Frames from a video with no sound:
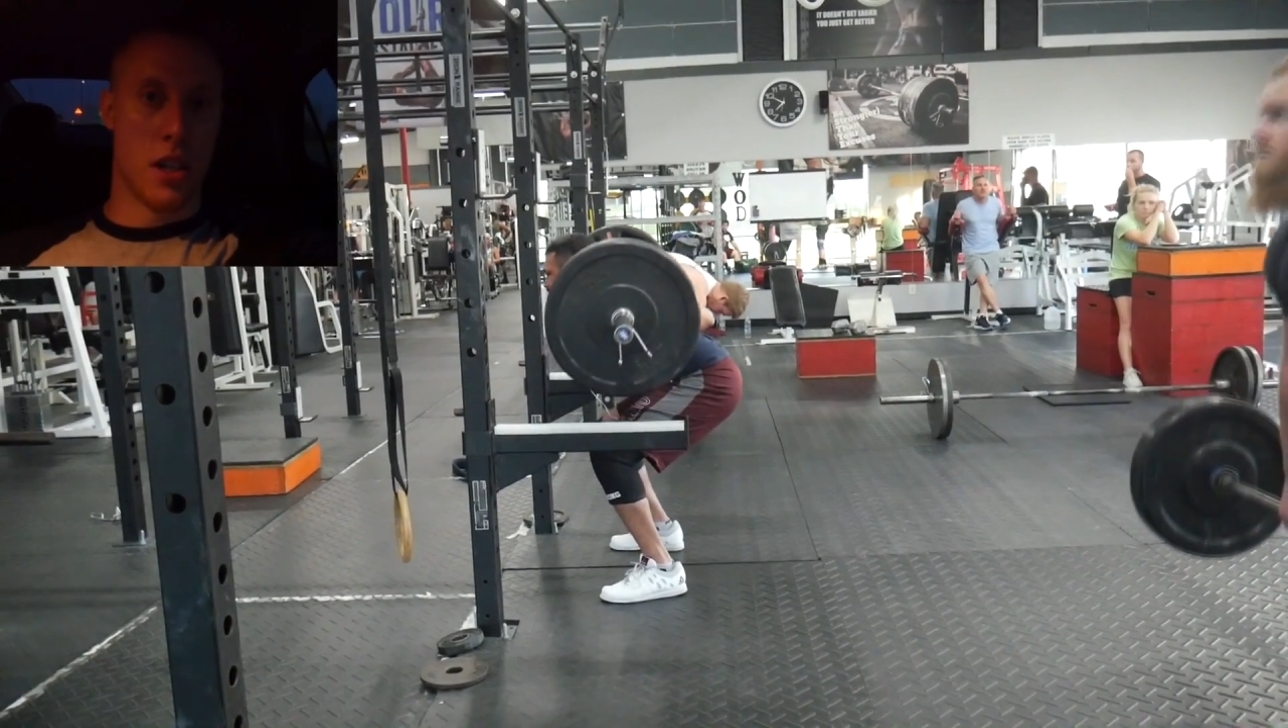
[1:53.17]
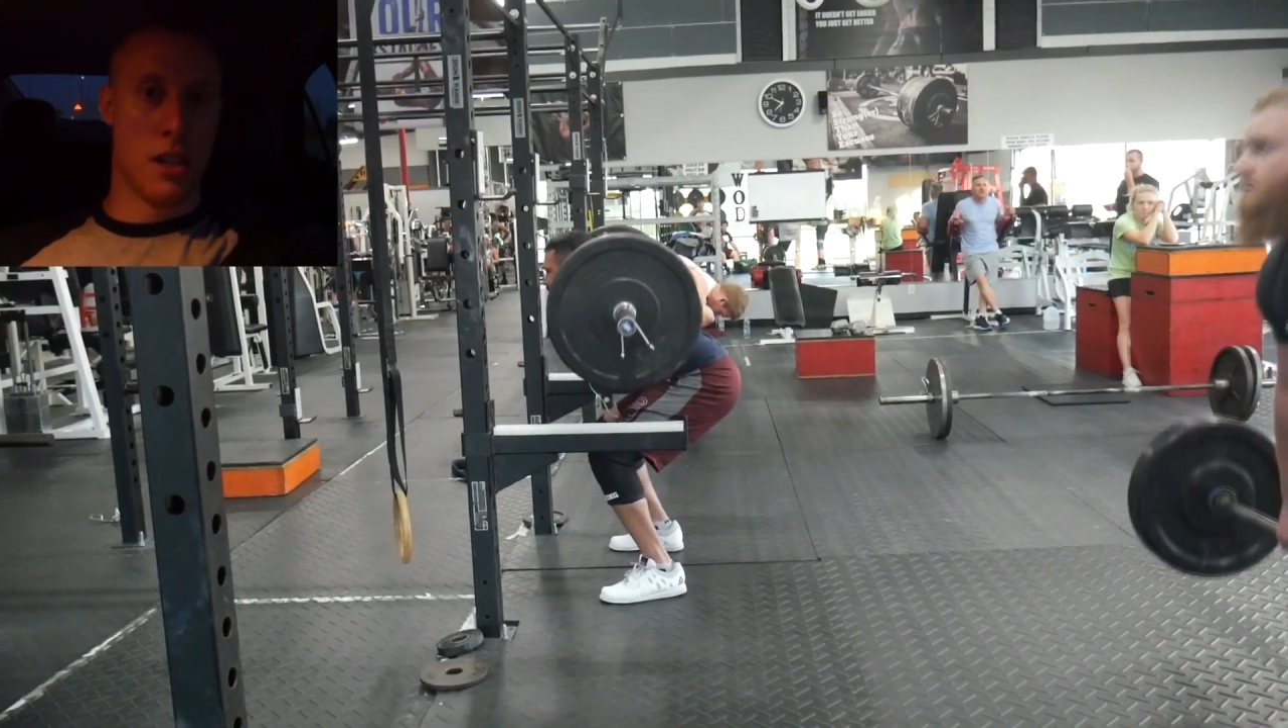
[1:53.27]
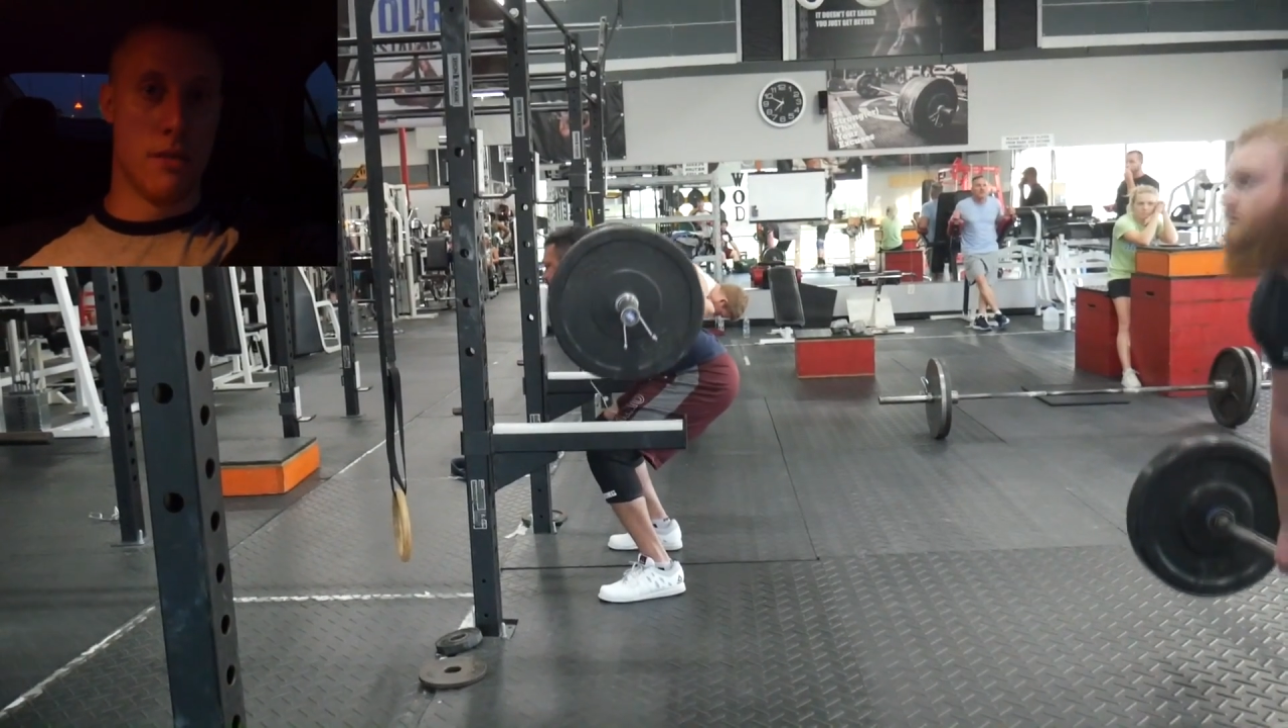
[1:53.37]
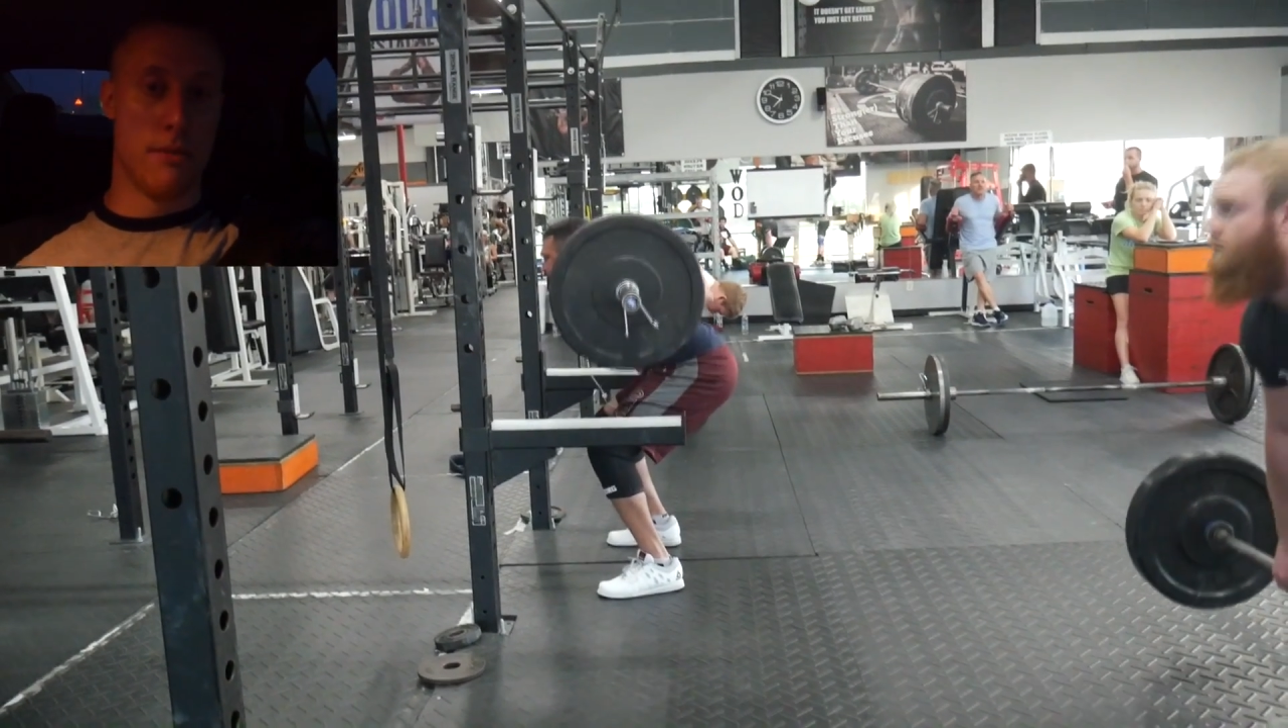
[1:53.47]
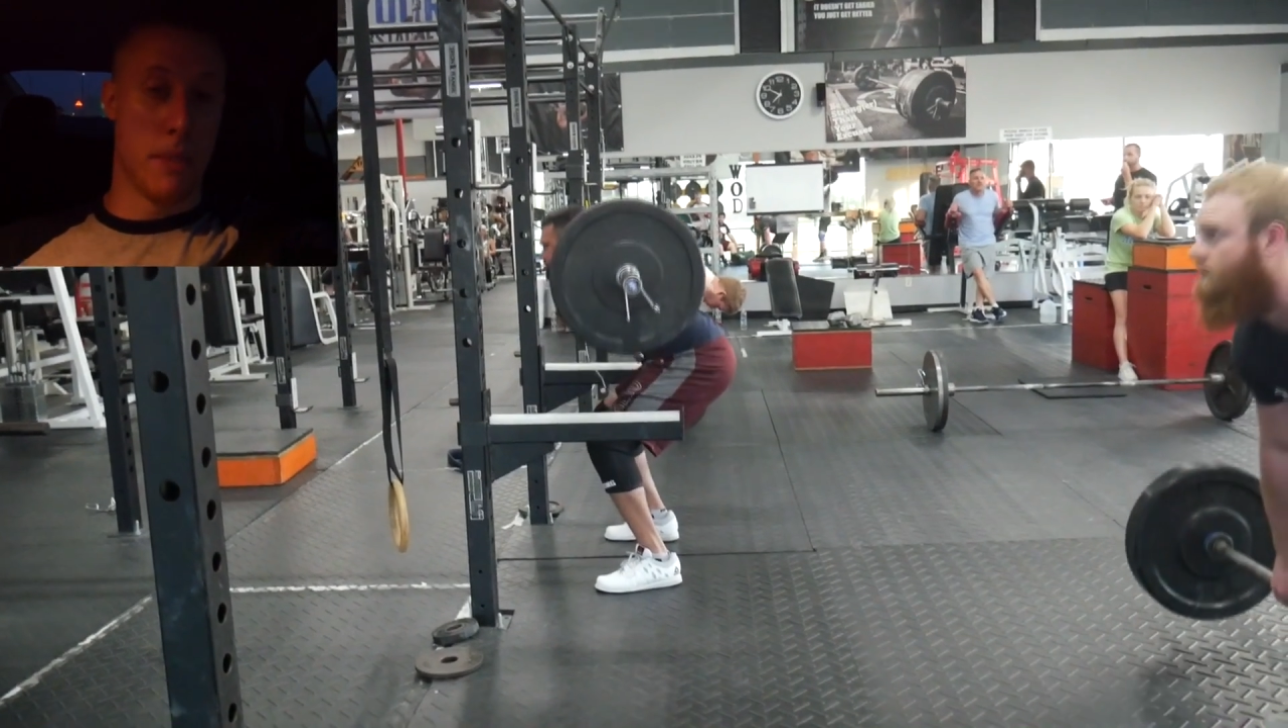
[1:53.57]

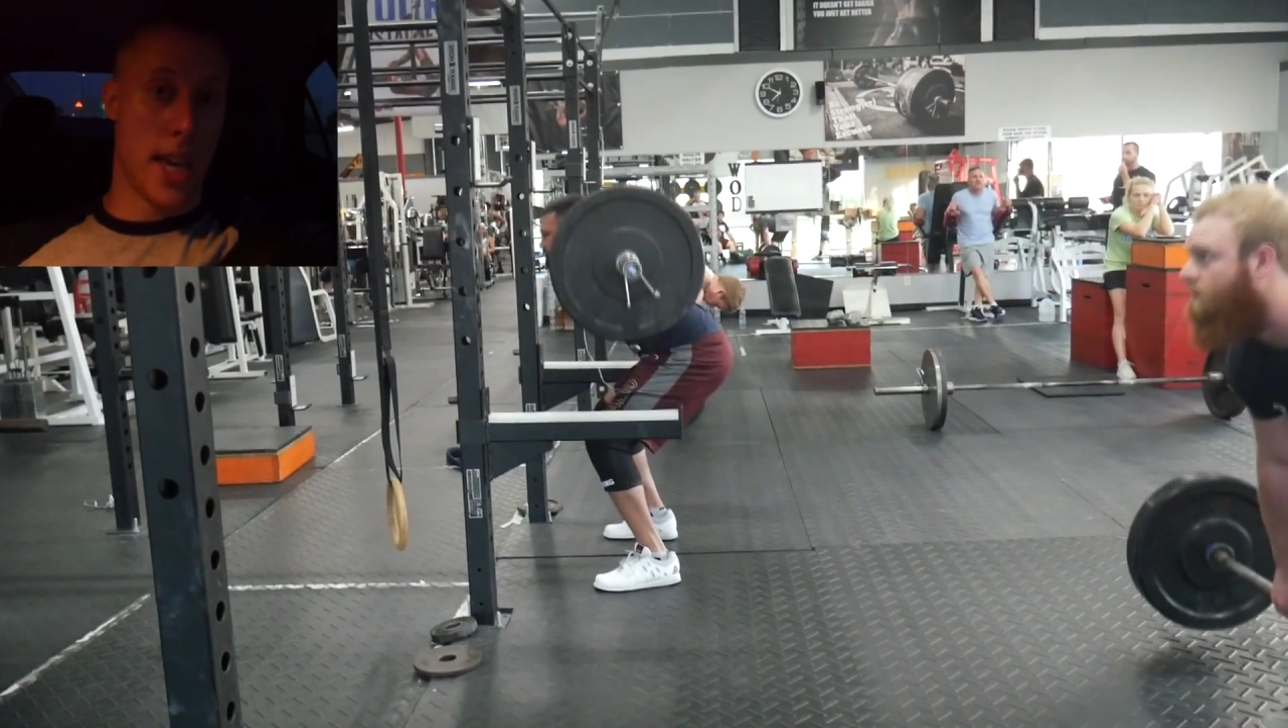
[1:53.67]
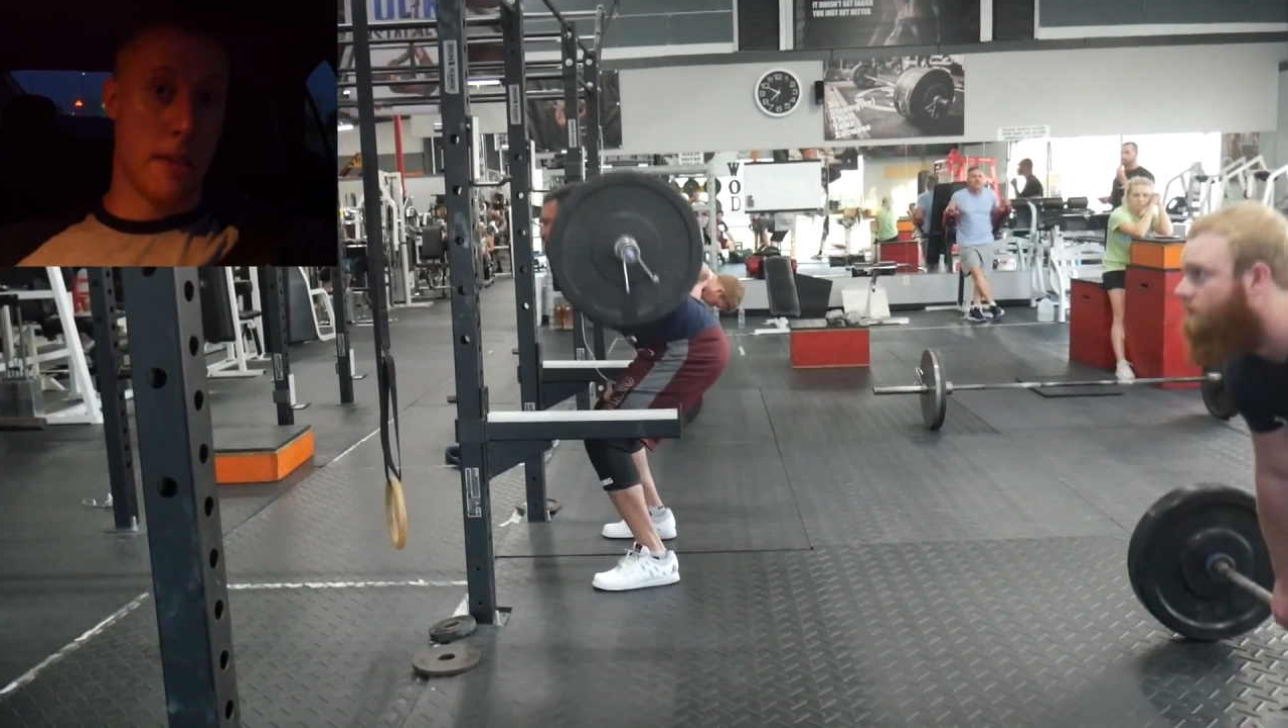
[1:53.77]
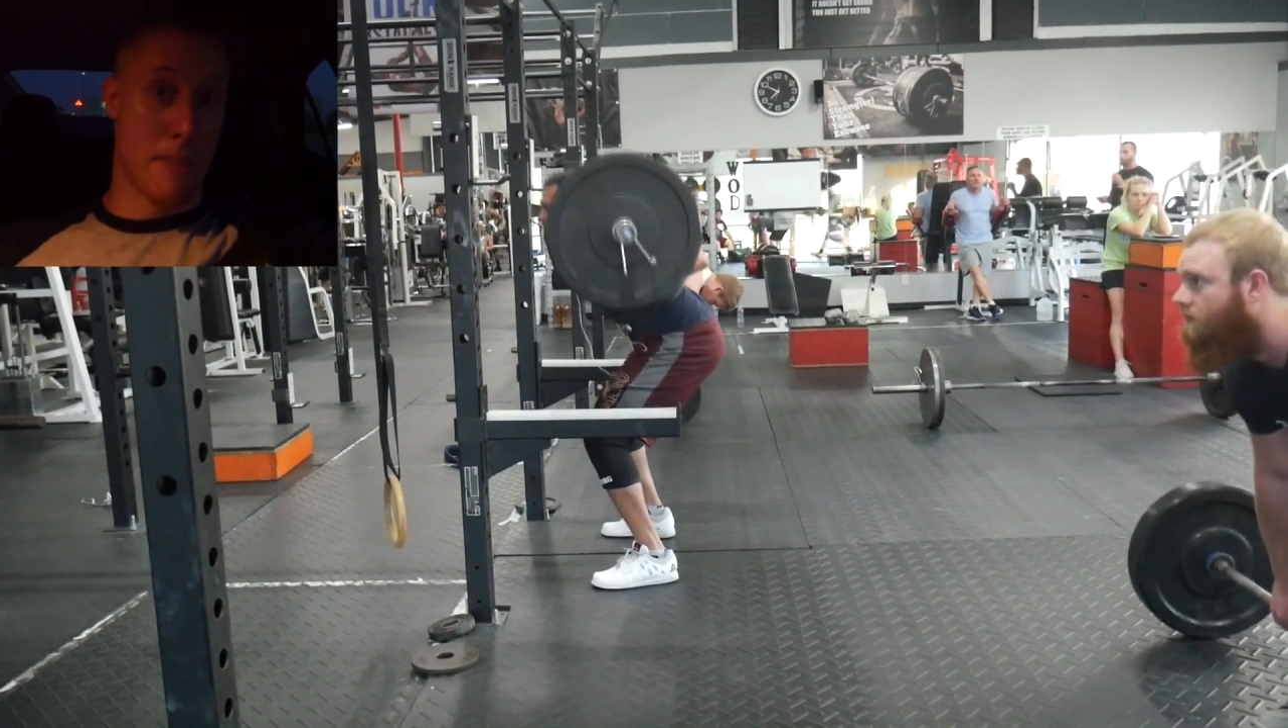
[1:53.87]
of me